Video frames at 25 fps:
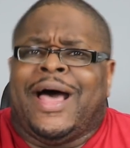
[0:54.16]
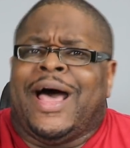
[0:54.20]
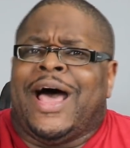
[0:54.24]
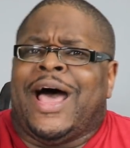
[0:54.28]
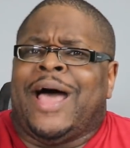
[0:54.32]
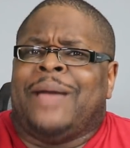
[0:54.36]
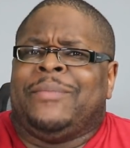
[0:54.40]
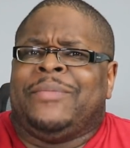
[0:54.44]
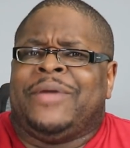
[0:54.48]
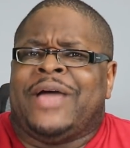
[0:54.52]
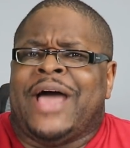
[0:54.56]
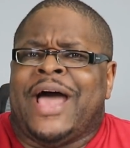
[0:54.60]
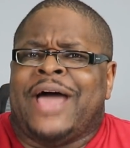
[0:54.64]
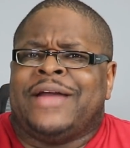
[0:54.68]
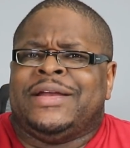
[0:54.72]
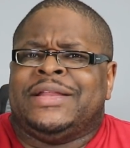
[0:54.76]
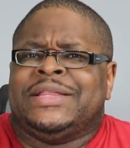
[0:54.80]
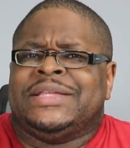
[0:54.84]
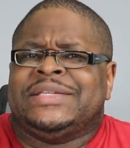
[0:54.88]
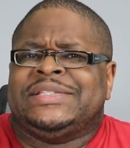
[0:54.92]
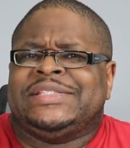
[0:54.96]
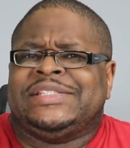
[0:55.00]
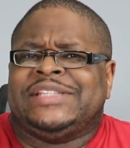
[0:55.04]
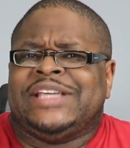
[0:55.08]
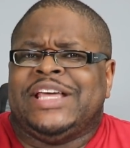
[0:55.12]
I'm kind of
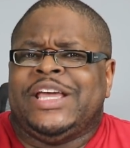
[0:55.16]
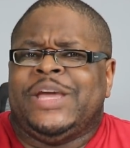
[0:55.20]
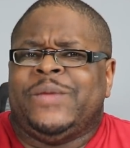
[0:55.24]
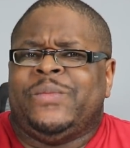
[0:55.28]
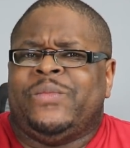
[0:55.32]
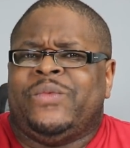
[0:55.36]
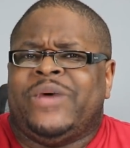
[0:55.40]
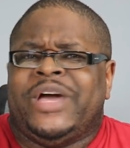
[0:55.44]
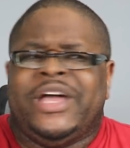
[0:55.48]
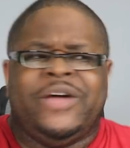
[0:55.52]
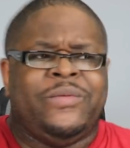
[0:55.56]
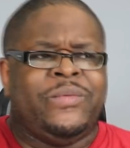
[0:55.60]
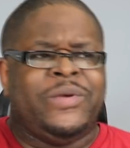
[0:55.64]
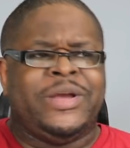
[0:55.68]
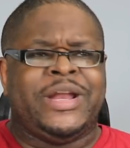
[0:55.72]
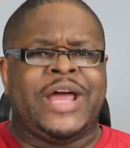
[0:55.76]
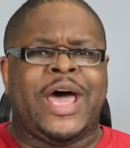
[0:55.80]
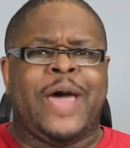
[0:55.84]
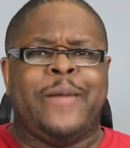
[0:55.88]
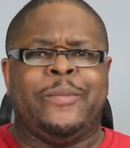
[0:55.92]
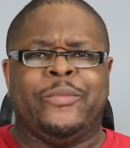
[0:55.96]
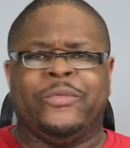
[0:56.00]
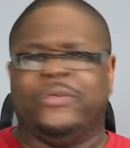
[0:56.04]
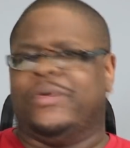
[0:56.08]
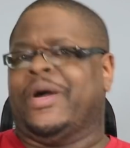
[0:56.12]
the same way when
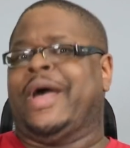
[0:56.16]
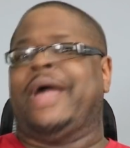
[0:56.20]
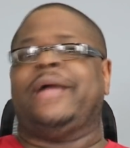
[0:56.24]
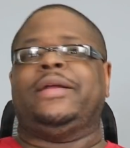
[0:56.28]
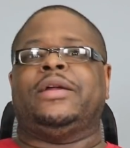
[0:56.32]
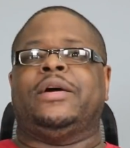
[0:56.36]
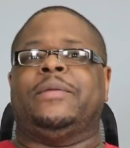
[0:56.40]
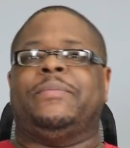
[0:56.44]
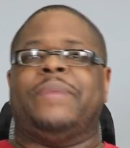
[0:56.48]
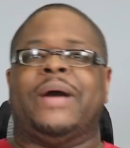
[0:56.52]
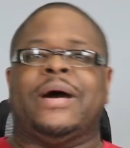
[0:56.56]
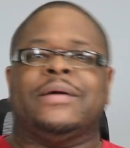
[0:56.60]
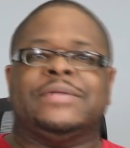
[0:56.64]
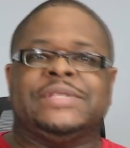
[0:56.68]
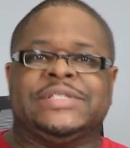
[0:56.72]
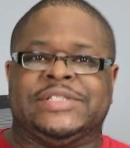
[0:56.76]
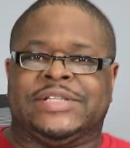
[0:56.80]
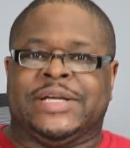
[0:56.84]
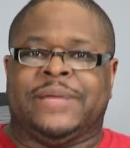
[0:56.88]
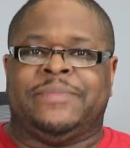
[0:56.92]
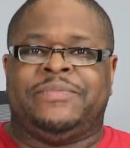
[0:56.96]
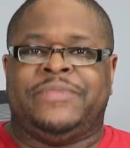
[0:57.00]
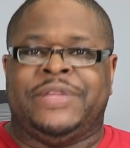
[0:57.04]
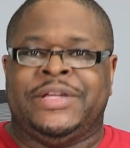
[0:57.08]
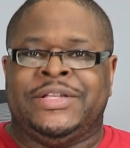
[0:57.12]
I'm right about
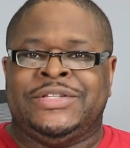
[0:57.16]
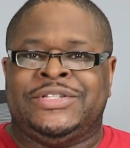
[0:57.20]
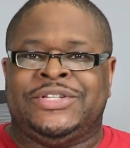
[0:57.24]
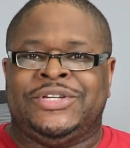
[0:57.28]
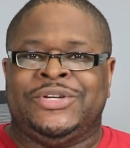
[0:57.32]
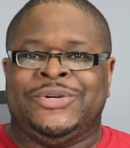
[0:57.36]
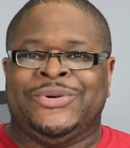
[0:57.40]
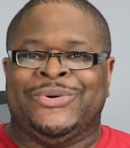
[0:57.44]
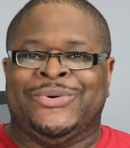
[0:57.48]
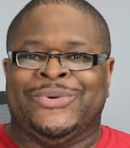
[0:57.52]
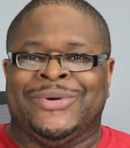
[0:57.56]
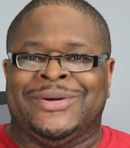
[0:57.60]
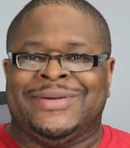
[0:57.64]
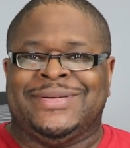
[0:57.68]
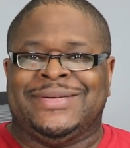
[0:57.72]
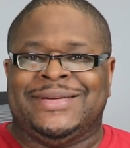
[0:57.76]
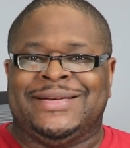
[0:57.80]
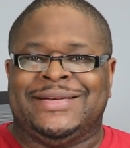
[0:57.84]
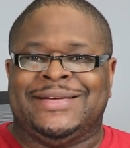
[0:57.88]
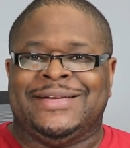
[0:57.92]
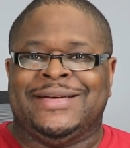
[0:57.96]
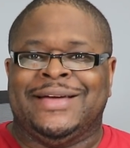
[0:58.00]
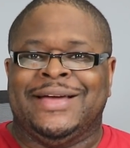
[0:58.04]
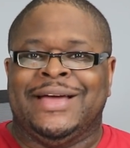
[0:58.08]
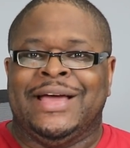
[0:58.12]
something too.
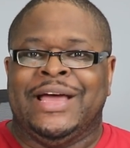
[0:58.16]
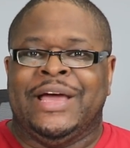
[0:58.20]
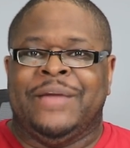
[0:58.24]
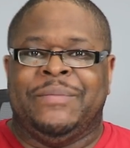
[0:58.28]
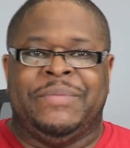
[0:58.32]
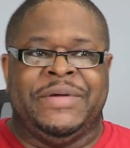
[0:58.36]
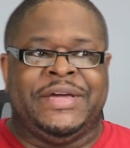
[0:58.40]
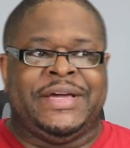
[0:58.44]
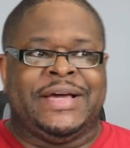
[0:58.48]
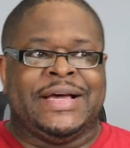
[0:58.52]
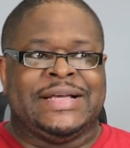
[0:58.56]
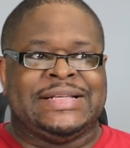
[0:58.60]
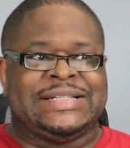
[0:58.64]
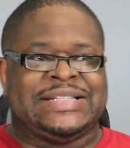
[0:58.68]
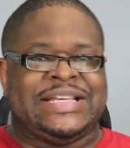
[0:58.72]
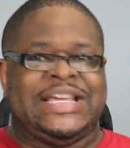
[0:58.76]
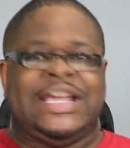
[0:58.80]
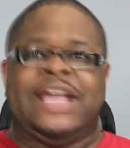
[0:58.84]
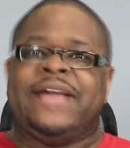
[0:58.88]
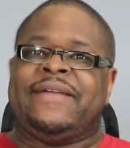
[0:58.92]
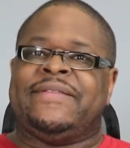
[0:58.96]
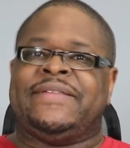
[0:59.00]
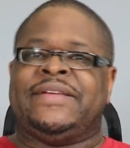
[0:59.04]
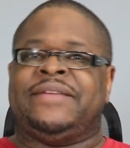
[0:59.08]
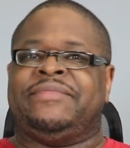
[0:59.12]
Because
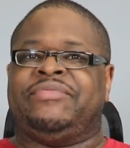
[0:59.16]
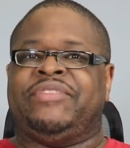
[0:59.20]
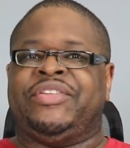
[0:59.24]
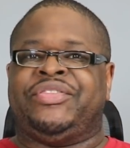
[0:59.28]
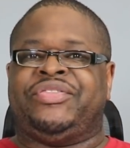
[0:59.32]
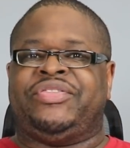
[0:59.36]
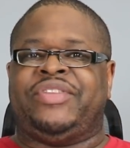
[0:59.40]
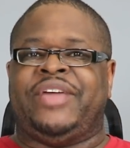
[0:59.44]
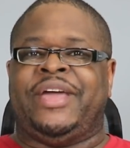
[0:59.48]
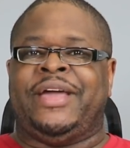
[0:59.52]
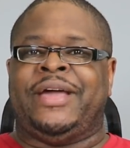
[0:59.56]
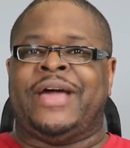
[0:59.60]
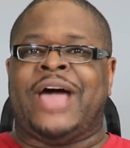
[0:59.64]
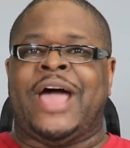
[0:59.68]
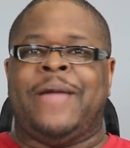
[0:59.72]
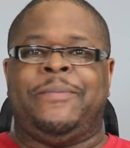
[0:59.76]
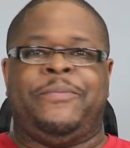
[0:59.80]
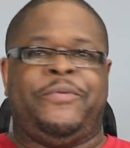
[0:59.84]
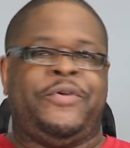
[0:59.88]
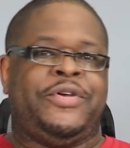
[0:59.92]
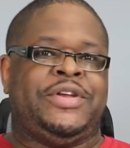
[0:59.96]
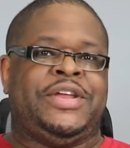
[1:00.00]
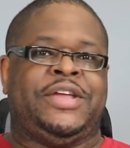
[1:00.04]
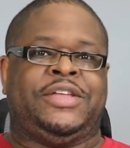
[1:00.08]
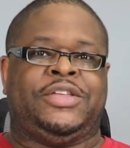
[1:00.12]
even if the thing I
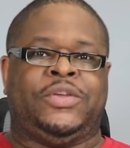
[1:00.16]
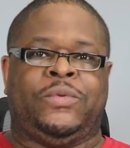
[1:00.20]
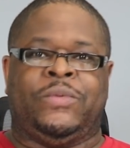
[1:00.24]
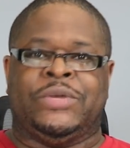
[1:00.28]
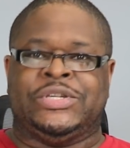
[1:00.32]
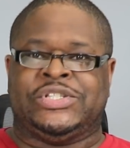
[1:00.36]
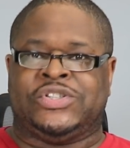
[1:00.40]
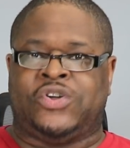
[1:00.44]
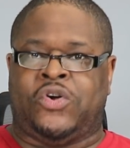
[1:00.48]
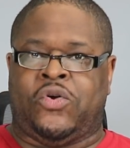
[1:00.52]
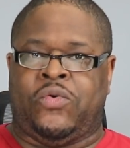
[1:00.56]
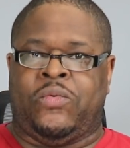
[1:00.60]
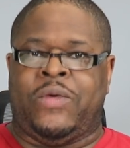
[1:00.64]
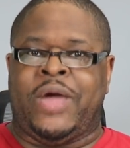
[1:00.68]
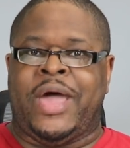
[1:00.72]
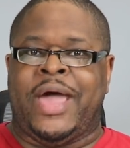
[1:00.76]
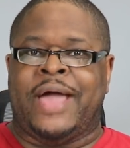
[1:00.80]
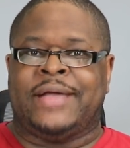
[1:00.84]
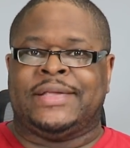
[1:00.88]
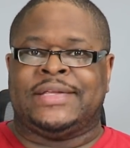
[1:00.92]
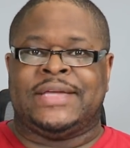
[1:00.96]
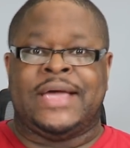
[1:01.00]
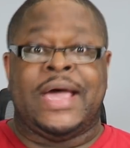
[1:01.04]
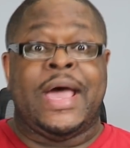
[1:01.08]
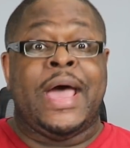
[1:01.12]
predicted was
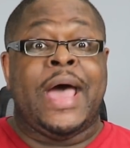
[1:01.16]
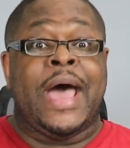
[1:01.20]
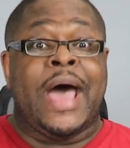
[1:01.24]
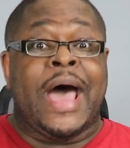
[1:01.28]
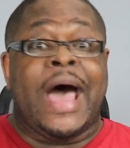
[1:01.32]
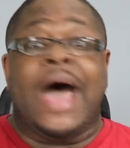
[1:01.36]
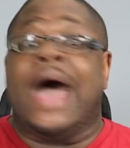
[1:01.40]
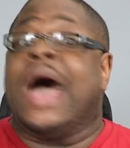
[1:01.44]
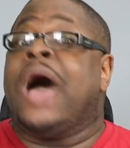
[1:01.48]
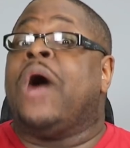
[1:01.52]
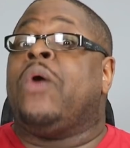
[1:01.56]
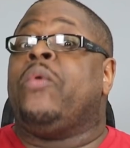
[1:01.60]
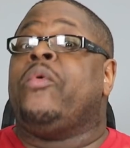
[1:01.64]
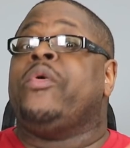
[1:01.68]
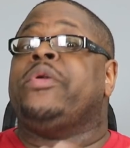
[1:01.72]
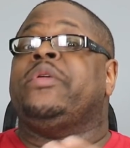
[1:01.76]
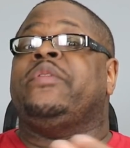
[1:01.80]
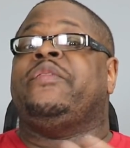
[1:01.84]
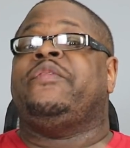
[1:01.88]
correct, how it